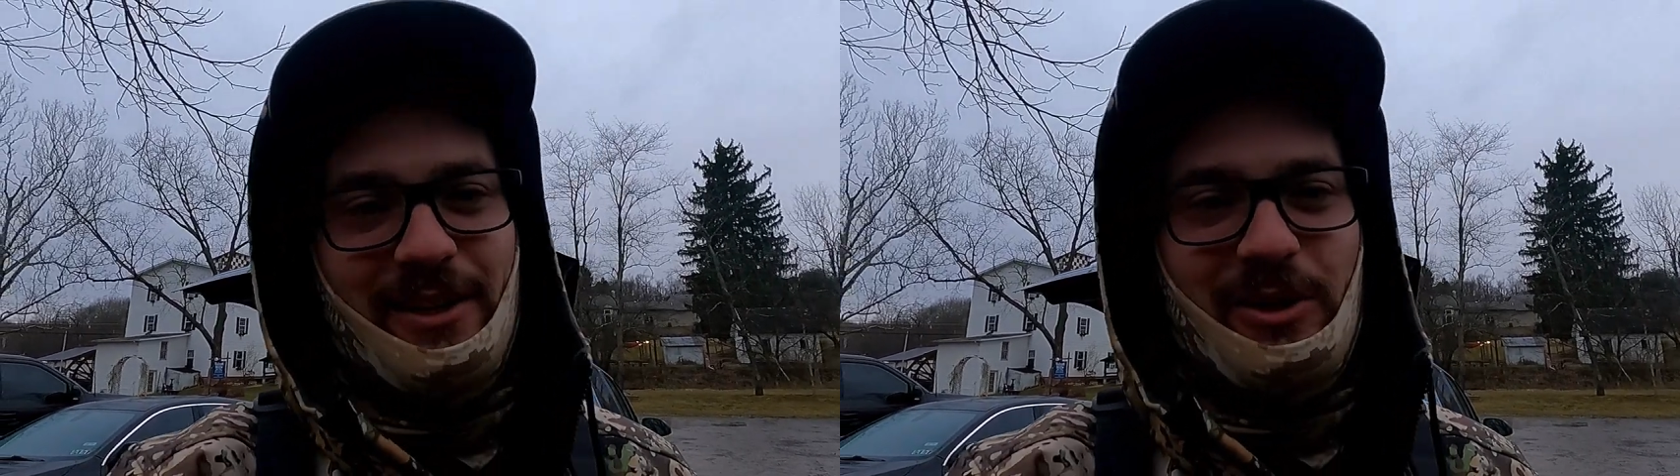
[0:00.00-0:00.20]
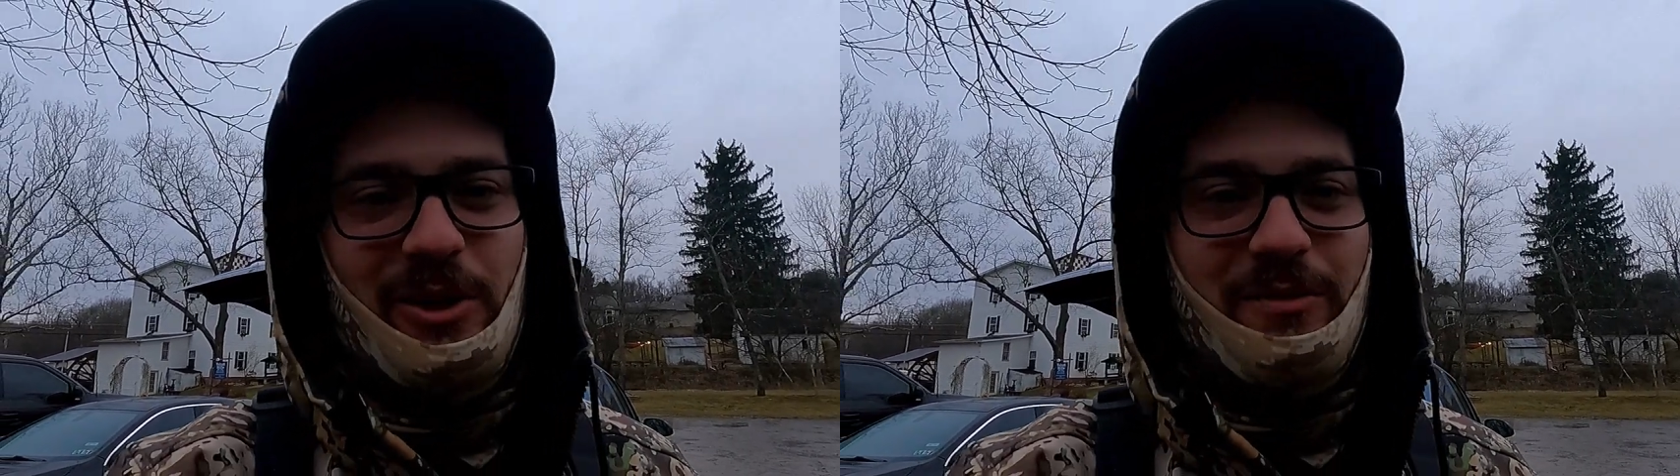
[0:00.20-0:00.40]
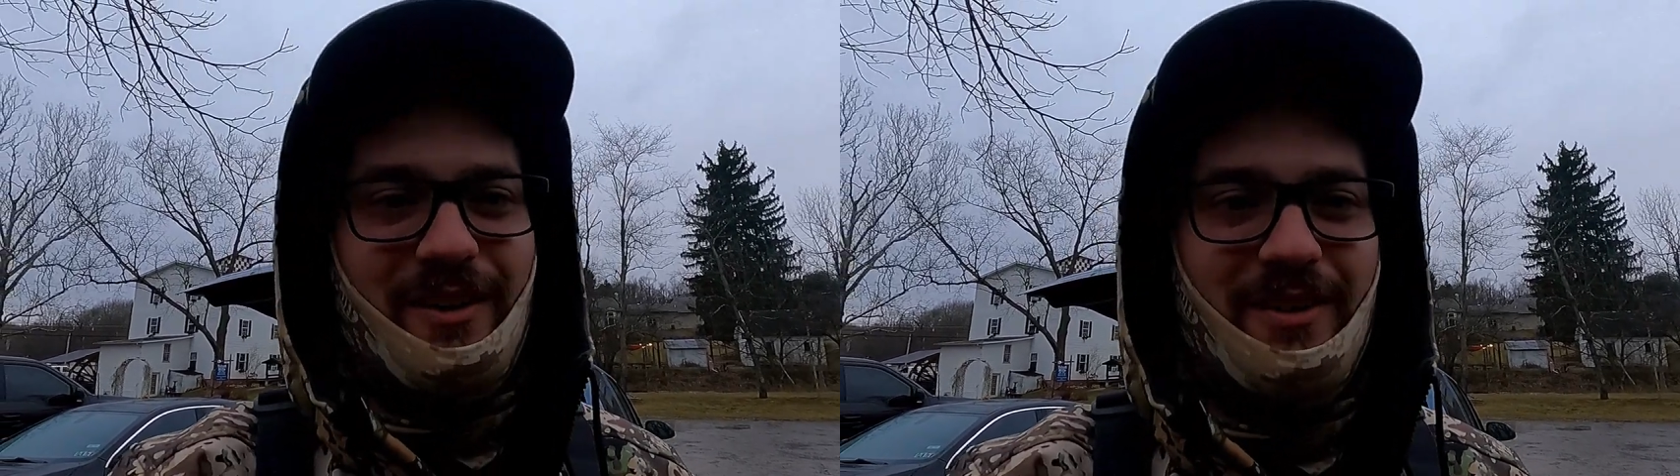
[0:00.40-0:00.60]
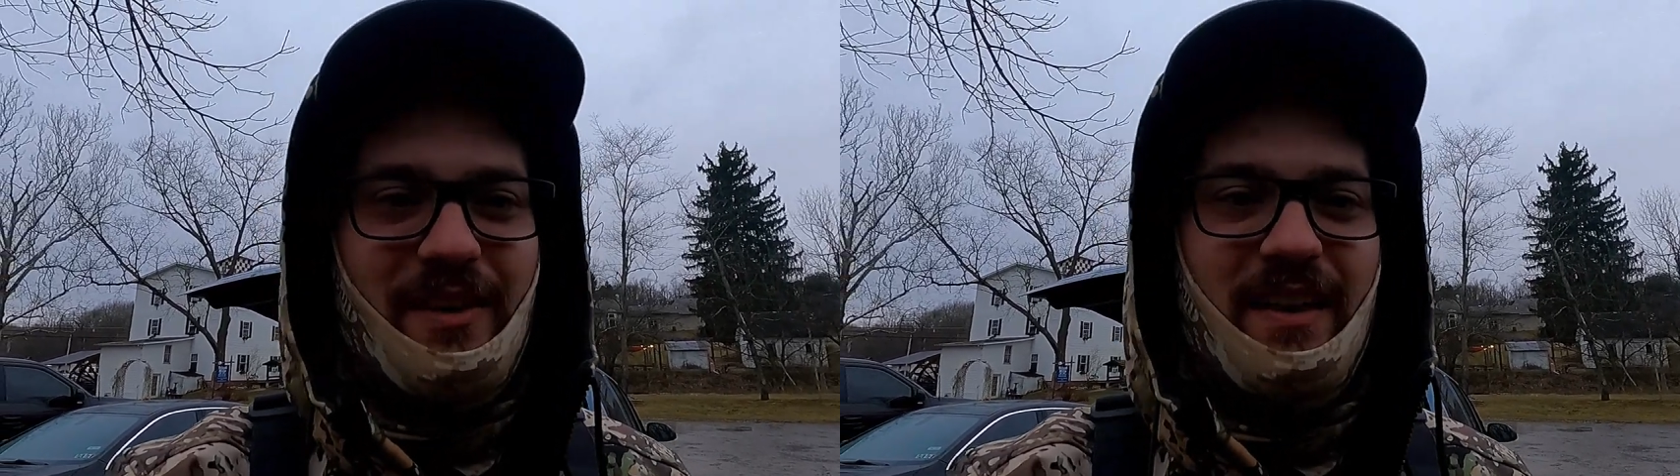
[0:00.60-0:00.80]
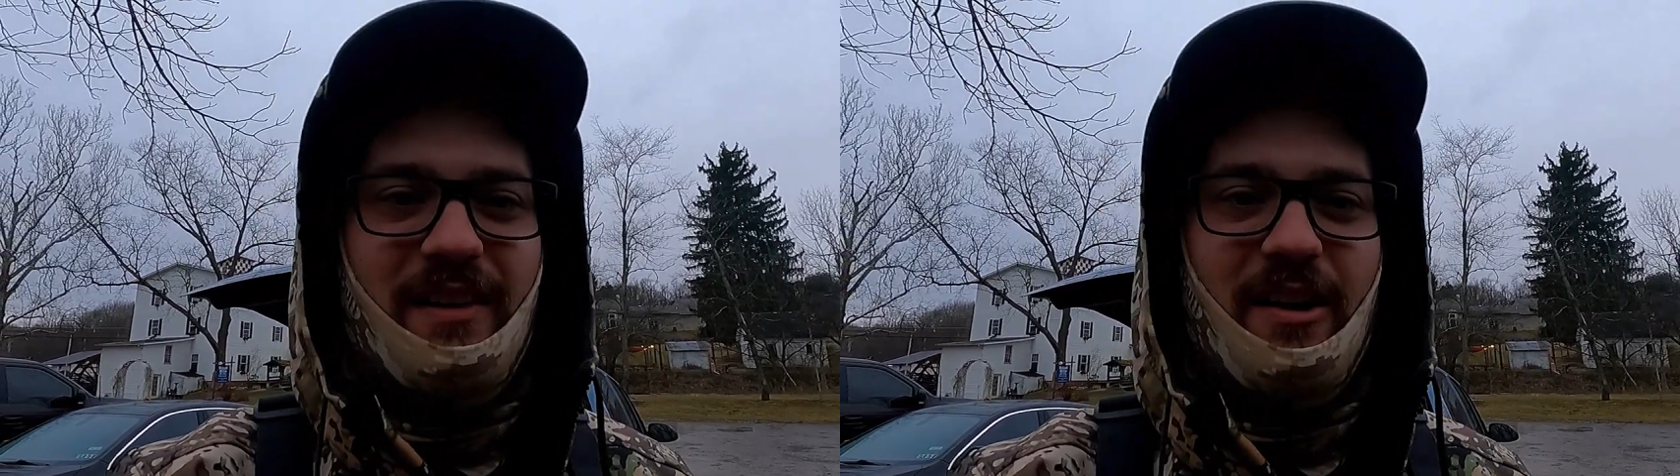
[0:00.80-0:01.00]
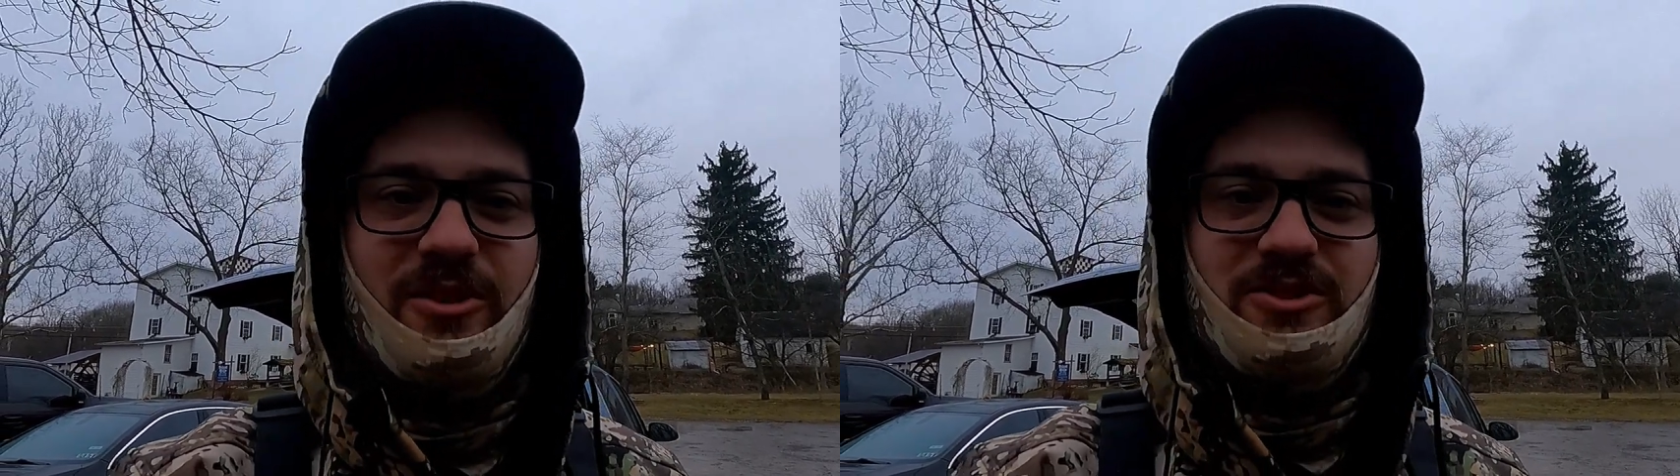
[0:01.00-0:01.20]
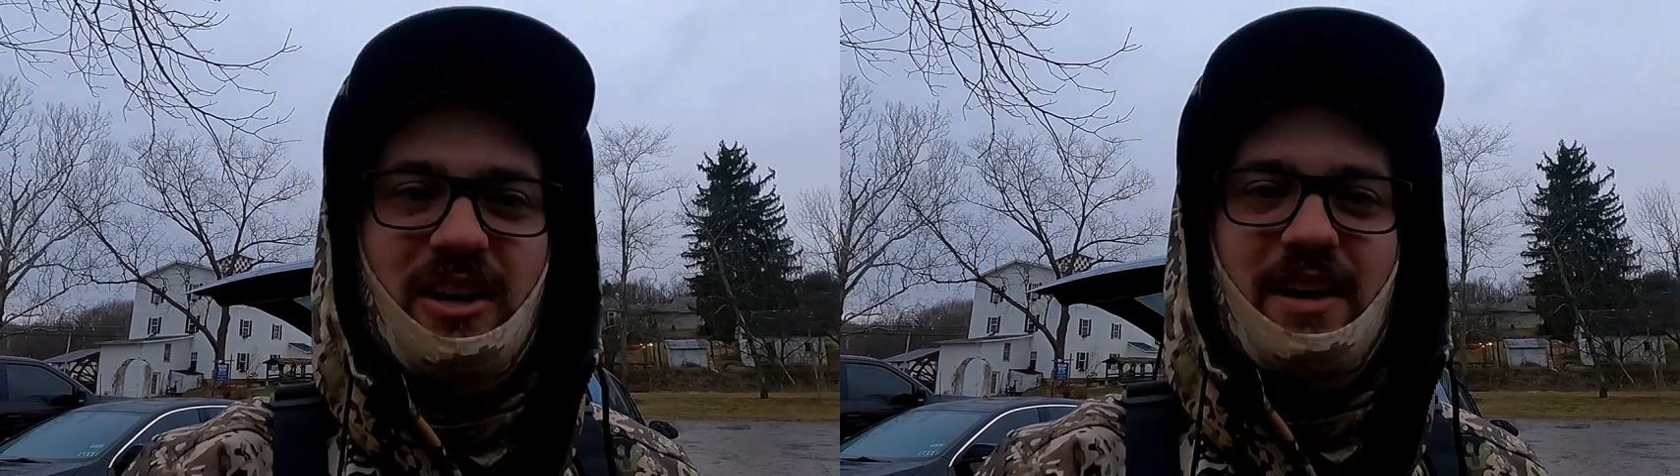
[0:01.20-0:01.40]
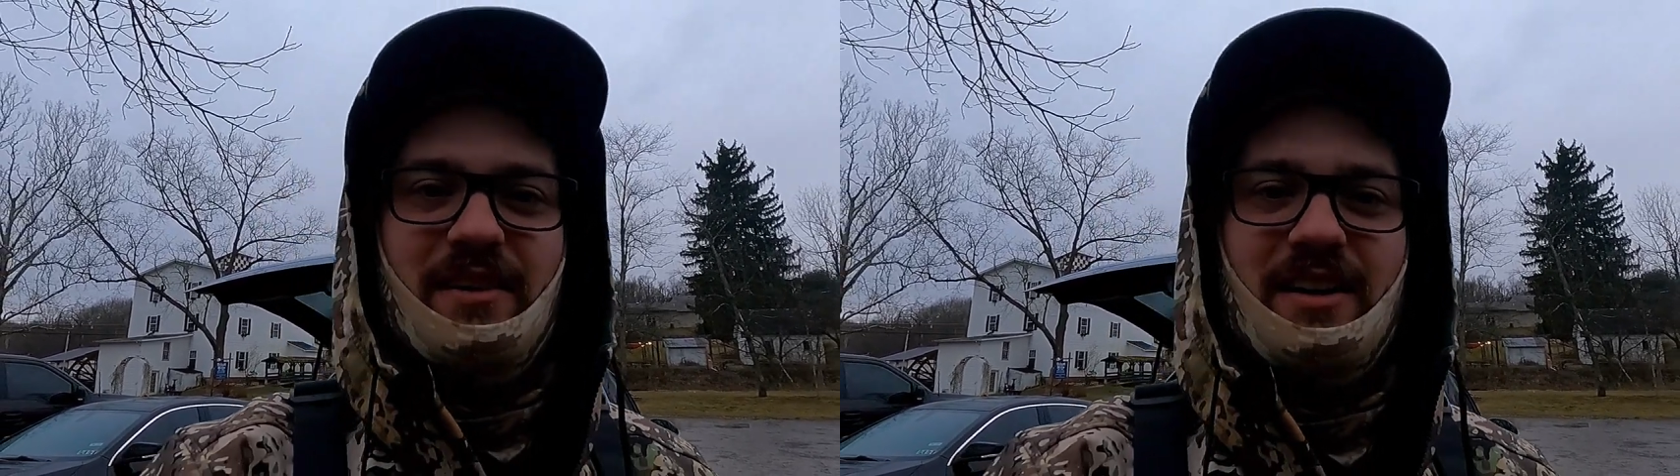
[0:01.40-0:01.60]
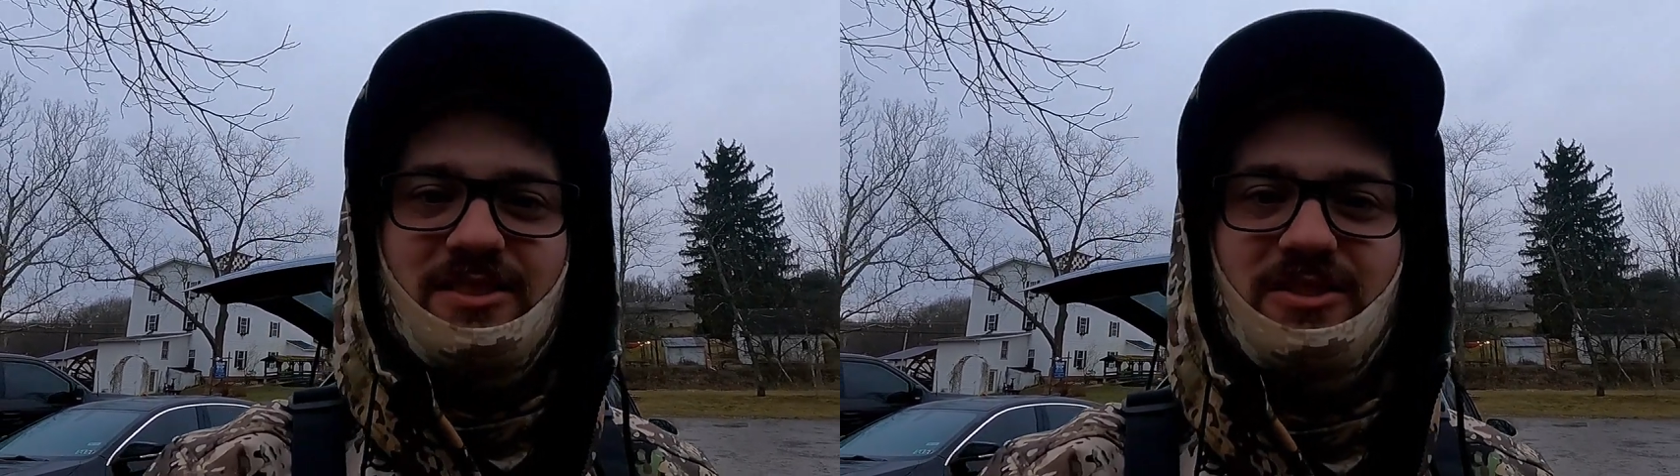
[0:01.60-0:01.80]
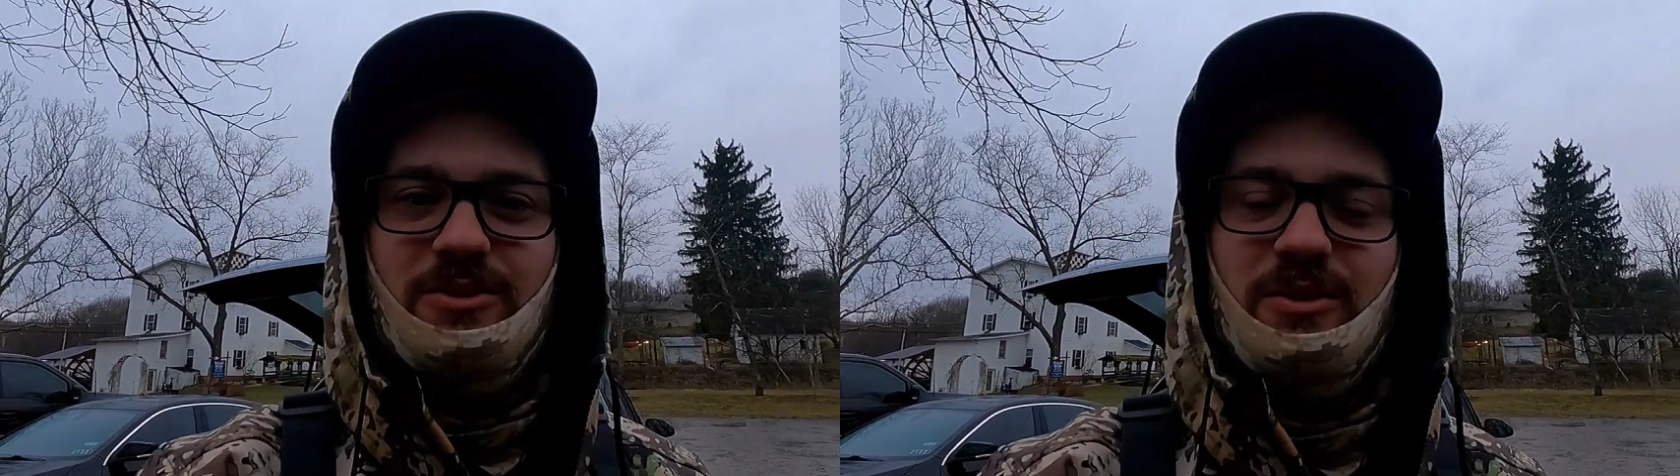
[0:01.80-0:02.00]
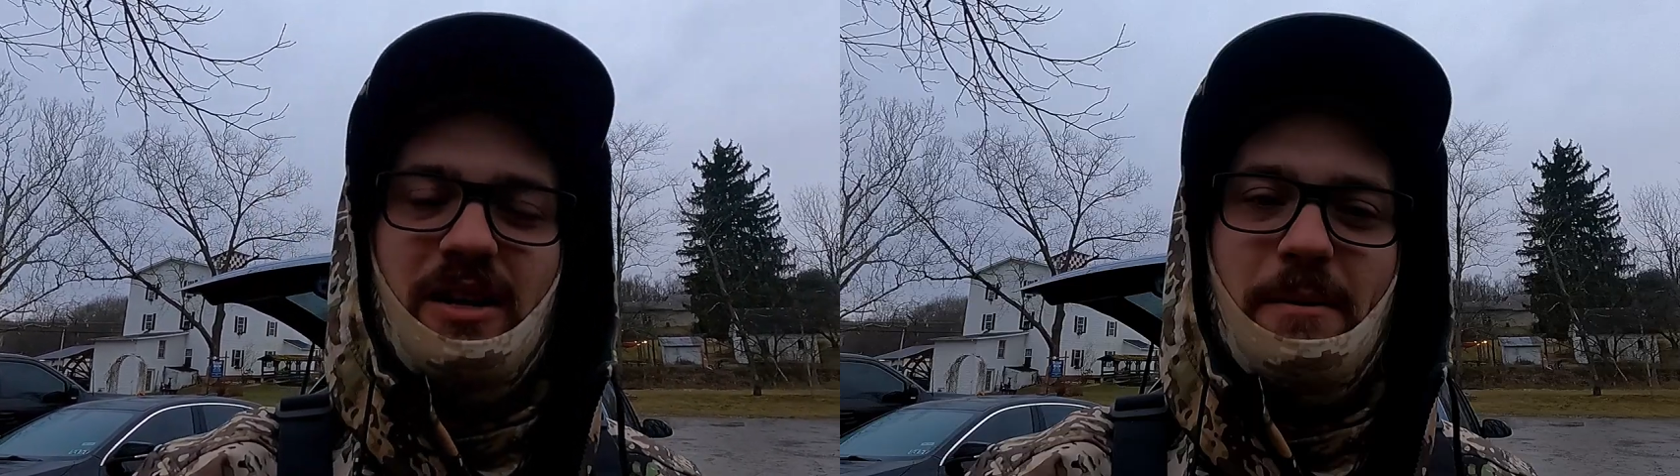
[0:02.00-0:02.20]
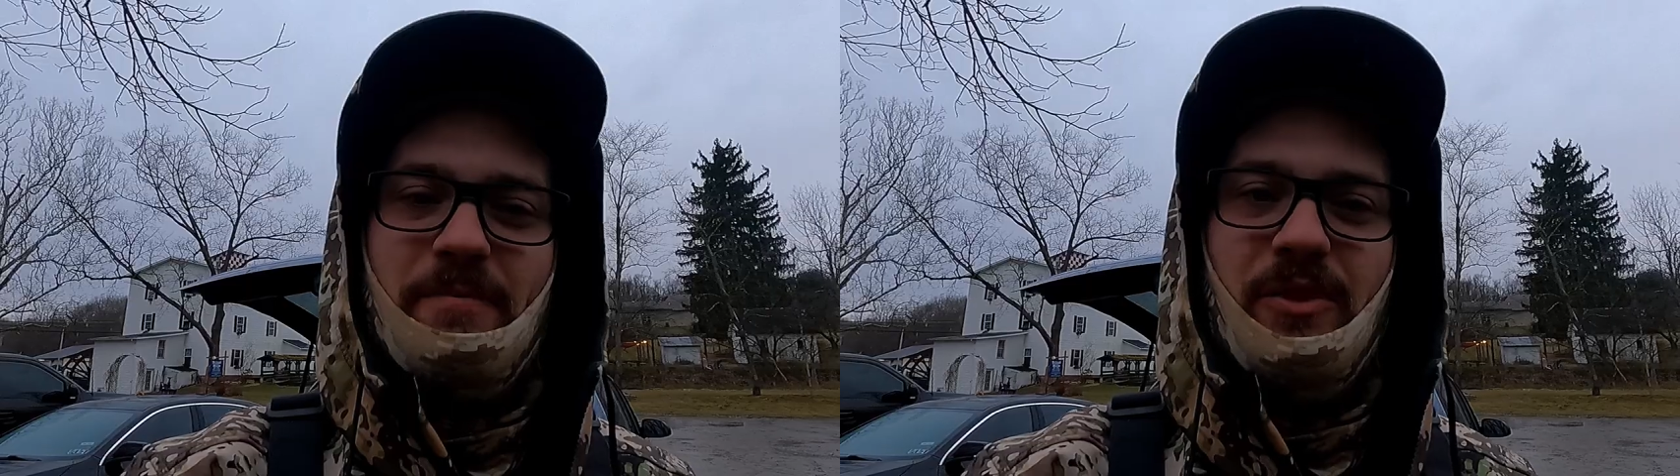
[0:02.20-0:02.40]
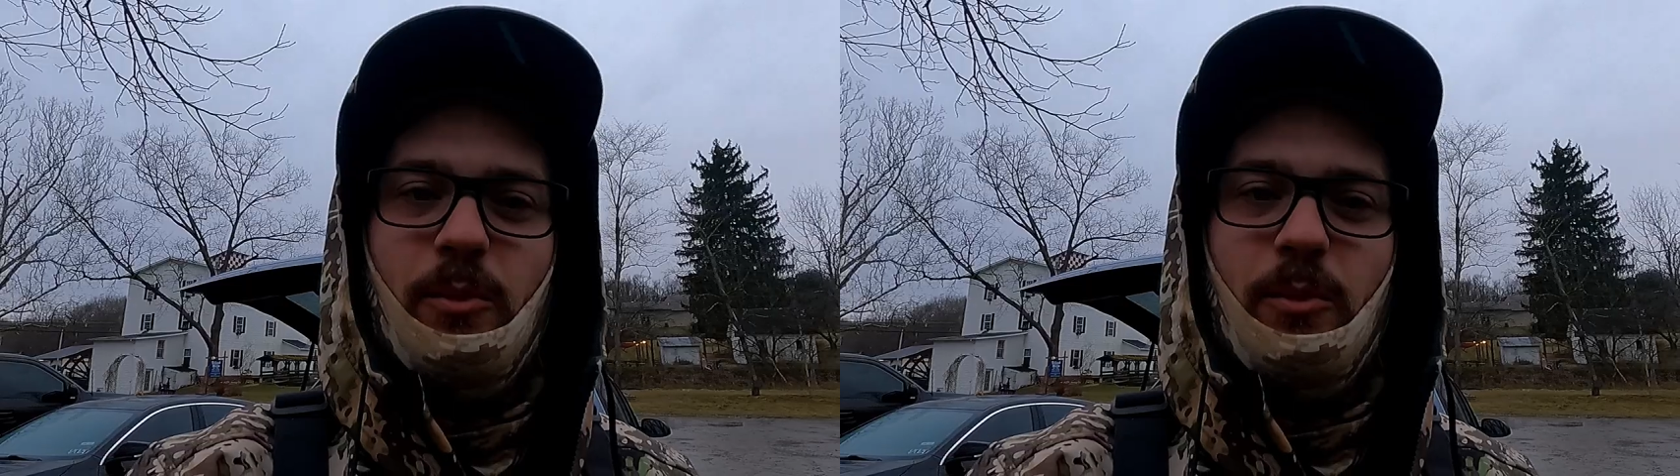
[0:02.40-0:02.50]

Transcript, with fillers: little over a five hour drive out to um,